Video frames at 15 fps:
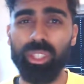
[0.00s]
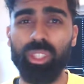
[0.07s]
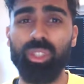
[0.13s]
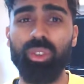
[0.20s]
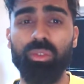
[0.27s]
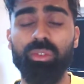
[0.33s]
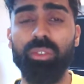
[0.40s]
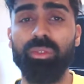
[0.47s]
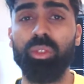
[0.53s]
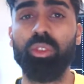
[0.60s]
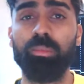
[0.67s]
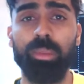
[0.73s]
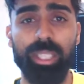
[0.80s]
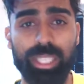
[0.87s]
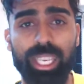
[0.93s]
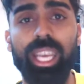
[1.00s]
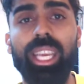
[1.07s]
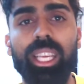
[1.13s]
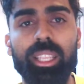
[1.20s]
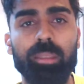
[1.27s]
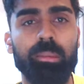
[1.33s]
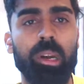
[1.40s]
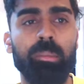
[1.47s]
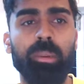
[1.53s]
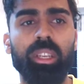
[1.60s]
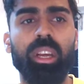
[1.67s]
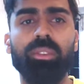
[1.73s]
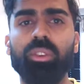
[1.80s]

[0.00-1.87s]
to 2 reviews per day at the moment.